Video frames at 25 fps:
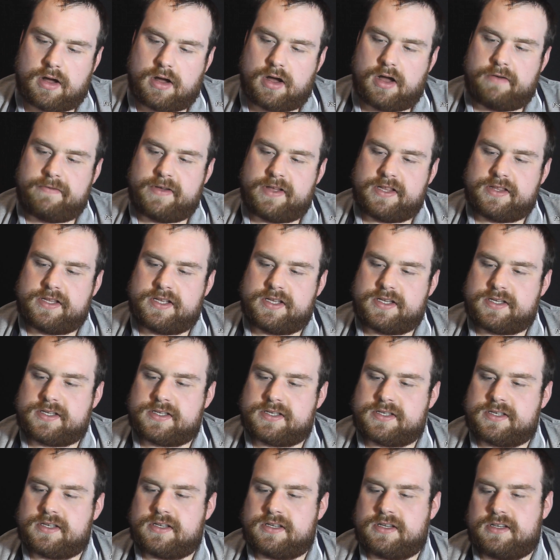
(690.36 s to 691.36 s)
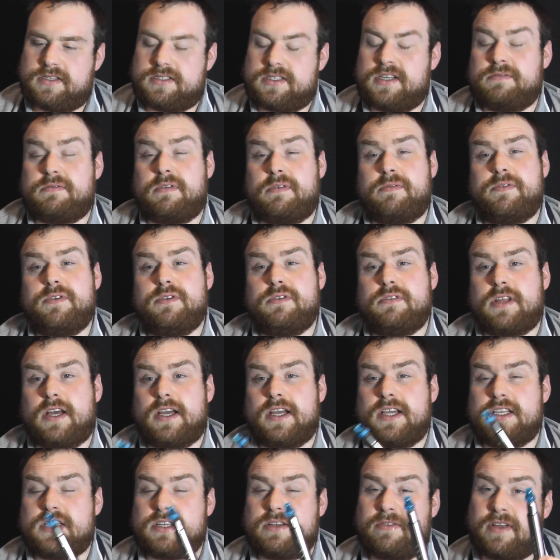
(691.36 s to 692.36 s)
I've had this, as over a few
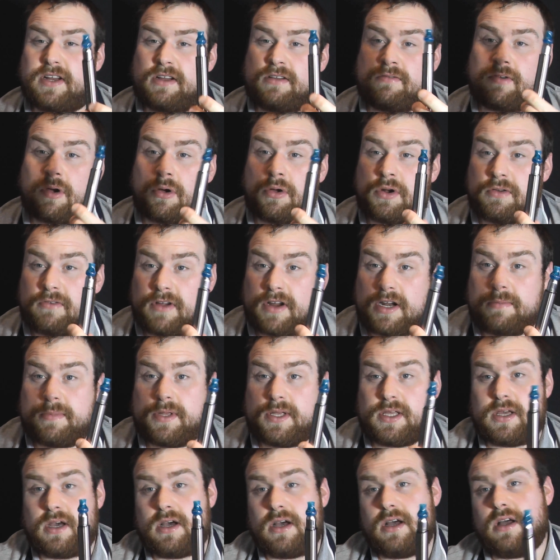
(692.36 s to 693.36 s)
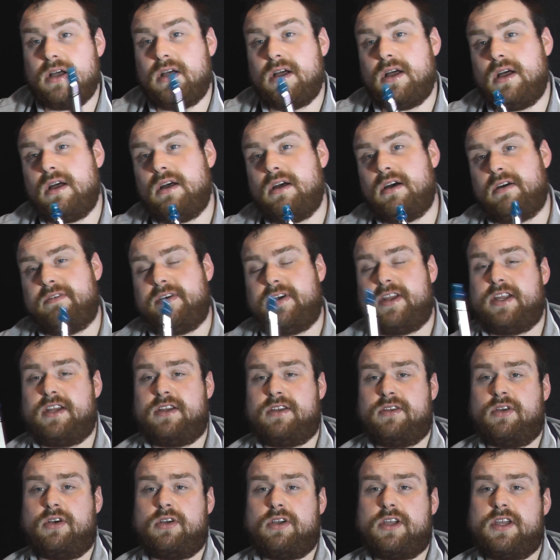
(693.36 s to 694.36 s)
days. I've had it rolling around in my car. I've had
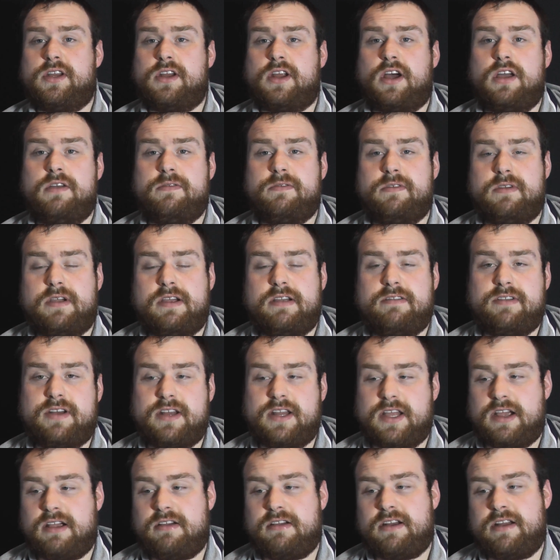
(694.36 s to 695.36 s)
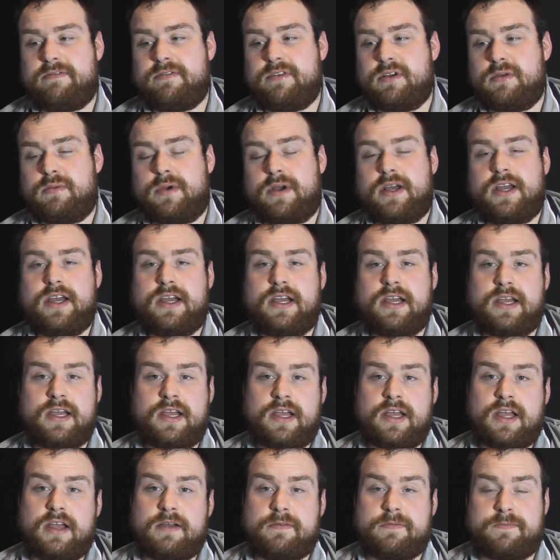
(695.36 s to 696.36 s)
it knocking over here and there and everywhere,
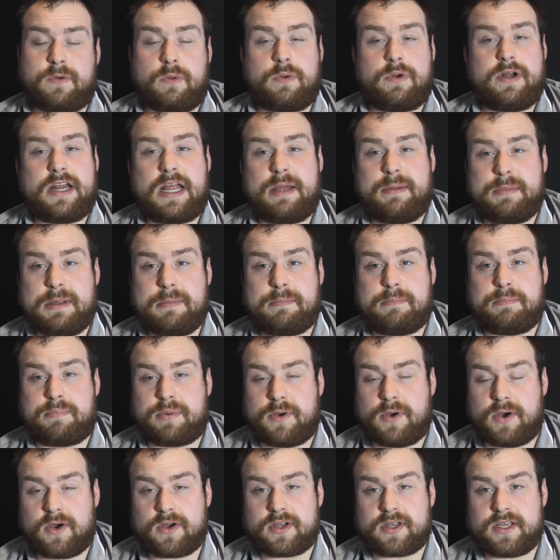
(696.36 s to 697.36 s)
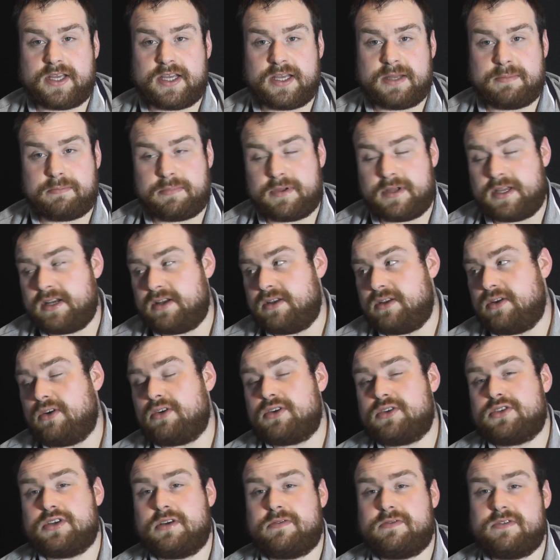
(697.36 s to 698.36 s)
falling out my pocket, being
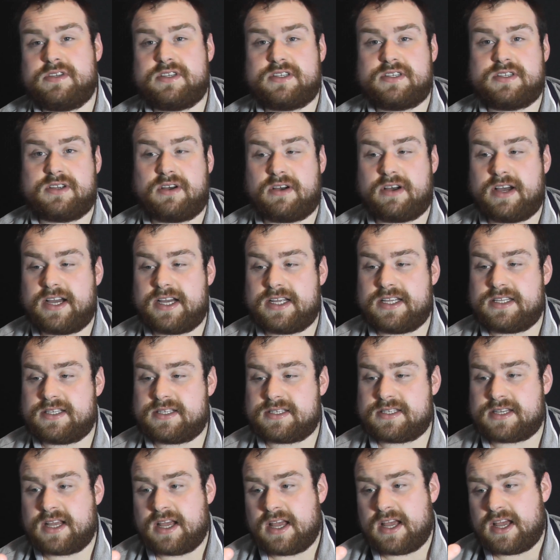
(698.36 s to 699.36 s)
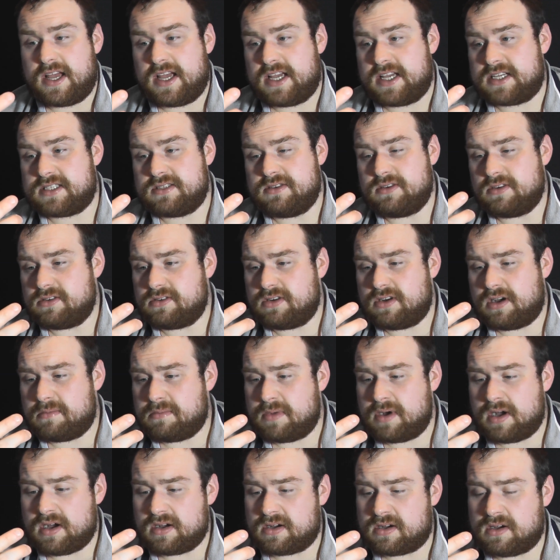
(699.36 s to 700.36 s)
knocked off the sides. It's not got a
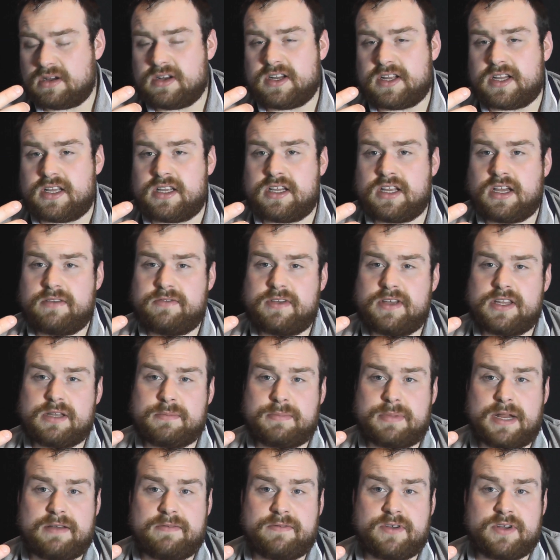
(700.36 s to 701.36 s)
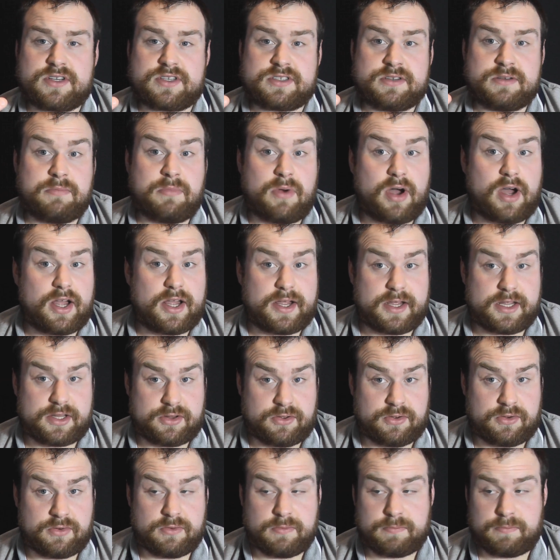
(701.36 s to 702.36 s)
mark on it. Now, if you had the black version, it might
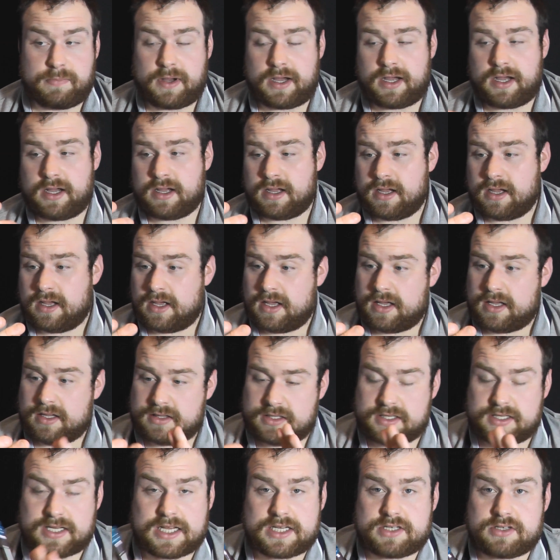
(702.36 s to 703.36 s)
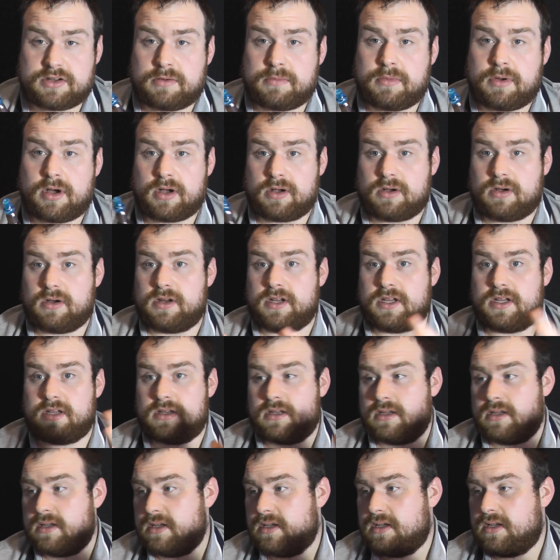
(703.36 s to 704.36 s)
do, but this hasn't got a mark on it.
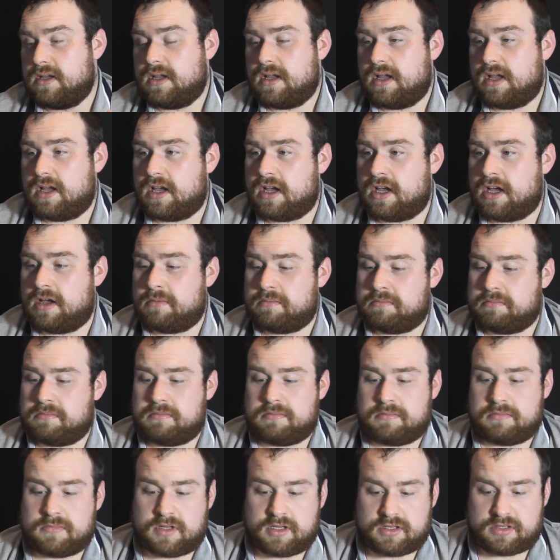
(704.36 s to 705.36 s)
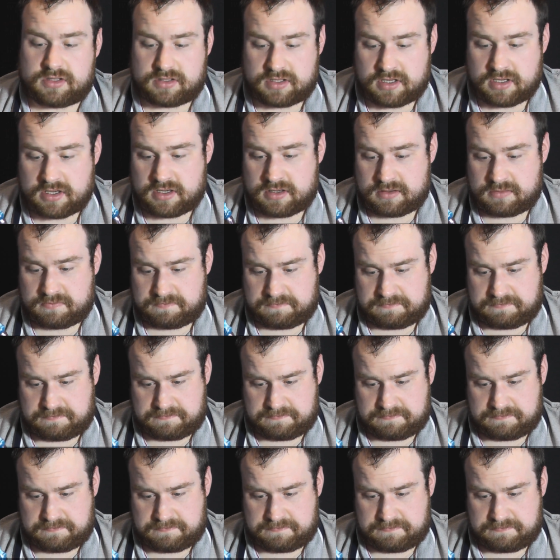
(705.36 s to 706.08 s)
The